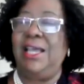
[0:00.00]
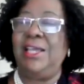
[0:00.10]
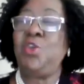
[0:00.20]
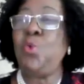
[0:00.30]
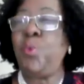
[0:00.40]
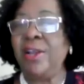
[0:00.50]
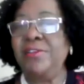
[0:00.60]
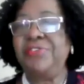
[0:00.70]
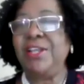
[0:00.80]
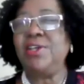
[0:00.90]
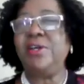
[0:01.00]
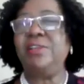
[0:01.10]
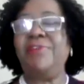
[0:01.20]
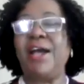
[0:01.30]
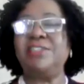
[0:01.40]
You will feel down.
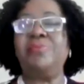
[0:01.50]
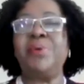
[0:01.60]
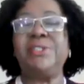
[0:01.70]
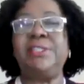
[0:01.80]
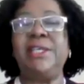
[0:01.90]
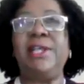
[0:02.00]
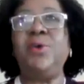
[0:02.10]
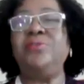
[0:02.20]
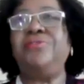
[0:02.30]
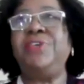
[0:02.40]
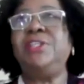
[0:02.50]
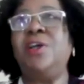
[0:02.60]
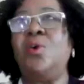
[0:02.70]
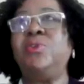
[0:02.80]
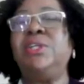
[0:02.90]
In fact, if a person says they don't feel
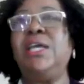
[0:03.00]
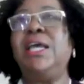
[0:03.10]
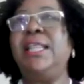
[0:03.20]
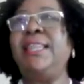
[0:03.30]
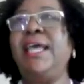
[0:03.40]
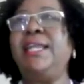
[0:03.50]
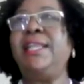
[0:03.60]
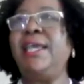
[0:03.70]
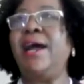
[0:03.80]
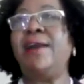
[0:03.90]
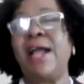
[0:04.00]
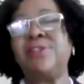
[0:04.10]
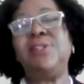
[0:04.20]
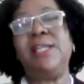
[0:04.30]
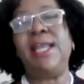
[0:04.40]
down, then they are
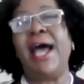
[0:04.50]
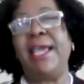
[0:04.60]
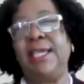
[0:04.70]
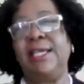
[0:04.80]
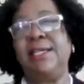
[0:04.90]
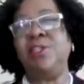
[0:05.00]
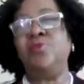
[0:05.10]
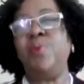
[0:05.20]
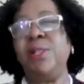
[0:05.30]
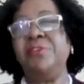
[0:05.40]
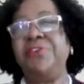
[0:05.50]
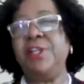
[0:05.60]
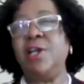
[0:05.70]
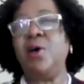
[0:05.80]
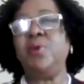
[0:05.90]
actually lying. You will
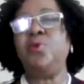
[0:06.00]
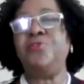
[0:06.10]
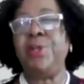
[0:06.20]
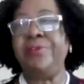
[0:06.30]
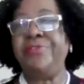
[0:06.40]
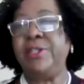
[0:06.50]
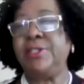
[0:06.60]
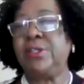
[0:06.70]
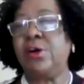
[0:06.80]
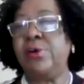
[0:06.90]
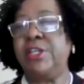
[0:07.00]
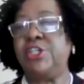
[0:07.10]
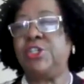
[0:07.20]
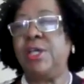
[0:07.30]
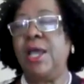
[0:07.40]
feel down. You will feel
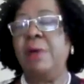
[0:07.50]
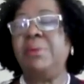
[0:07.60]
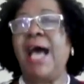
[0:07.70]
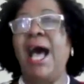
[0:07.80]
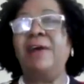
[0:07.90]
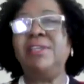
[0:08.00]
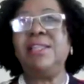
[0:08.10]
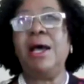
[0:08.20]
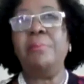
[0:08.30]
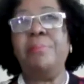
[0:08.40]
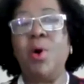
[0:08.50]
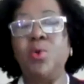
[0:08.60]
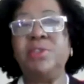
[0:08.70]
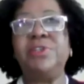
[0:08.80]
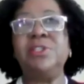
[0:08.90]
discouraged. But after that
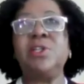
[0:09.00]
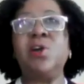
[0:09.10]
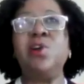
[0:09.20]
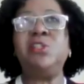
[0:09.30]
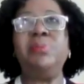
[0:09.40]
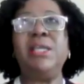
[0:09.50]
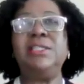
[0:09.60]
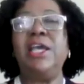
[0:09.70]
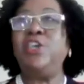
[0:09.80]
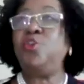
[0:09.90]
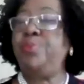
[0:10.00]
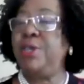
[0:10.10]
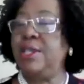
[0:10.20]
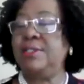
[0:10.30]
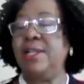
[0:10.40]
bout of discouragement, you
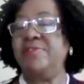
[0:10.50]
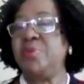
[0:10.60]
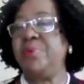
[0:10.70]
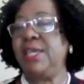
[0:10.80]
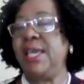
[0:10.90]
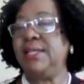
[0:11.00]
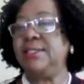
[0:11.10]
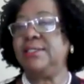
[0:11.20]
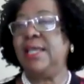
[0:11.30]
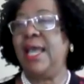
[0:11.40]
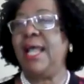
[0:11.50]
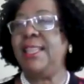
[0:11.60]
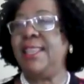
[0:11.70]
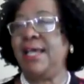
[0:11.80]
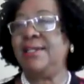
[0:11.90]
pick yourself up again.
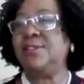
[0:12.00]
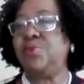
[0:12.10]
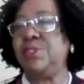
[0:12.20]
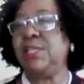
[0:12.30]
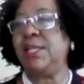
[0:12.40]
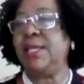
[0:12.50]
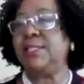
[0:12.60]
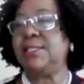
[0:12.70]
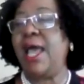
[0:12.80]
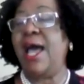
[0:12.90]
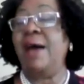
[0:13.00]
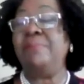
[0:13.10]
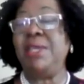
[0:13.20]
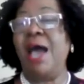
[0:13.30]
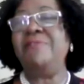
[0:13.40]
And that is resilience. I
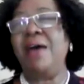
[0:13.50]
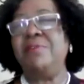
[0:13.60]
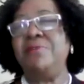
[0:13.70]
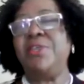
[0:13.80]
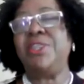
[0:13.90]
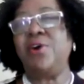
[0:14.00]
mean, have you ever